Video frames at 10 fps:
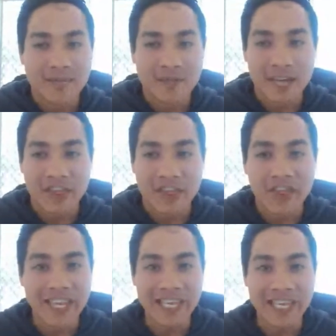seemed to be a
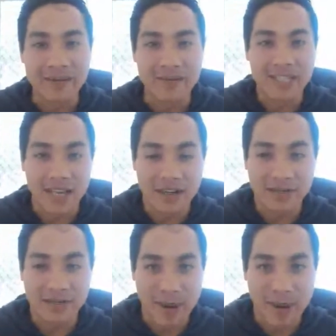theme
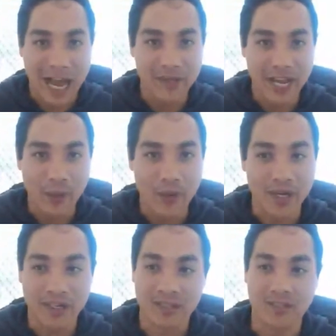inside of Empower
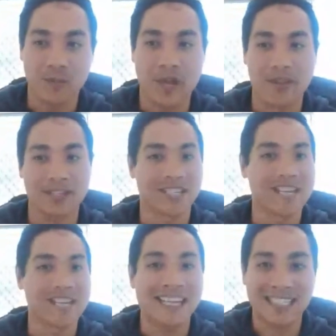Network where
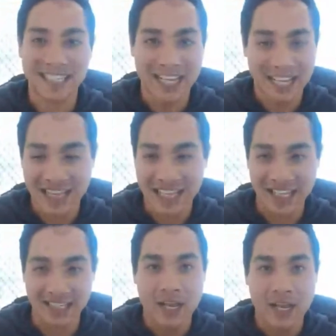there's a 90-day
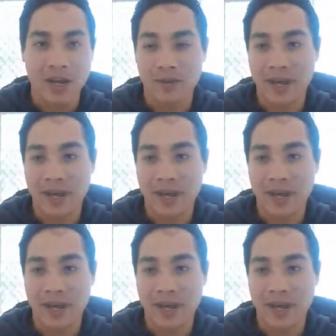thing,